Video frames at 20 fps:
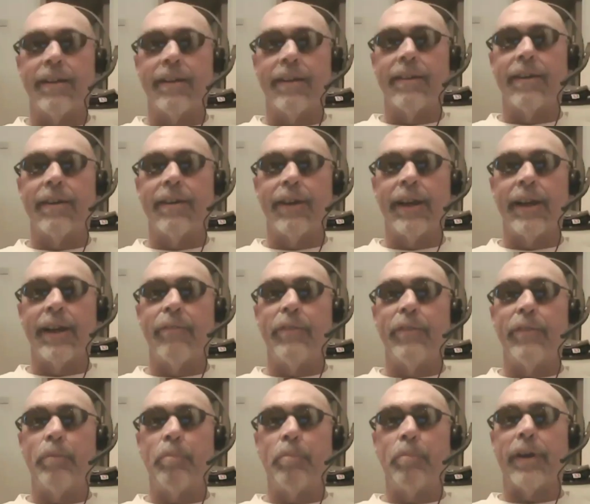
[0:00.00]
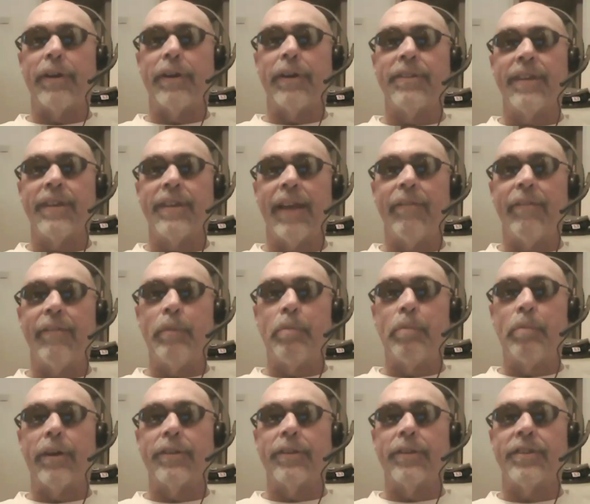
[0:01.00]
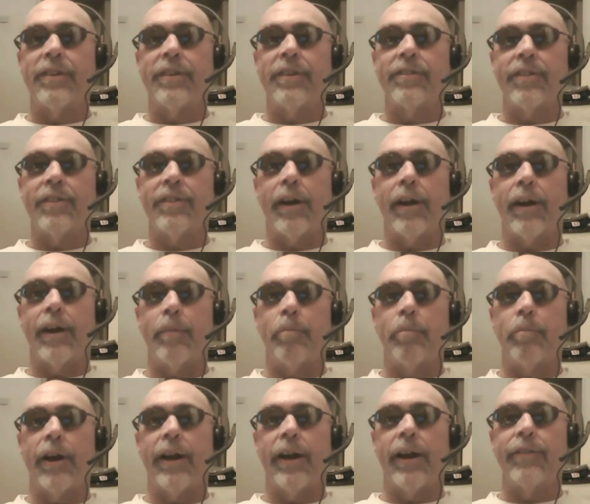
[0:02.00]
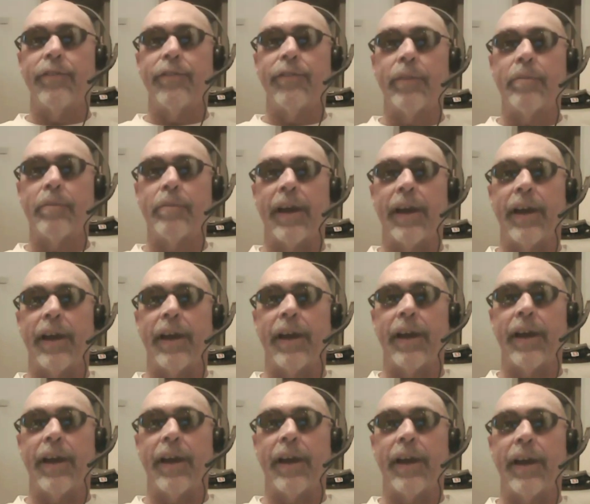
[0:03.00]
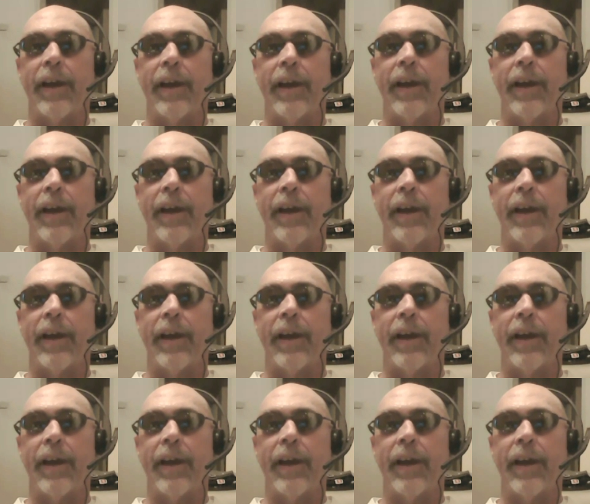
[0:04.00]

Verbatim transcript: right. Uh, all right. Have you Per- have you purchased hey, our prize you know, from Dot Shop yet?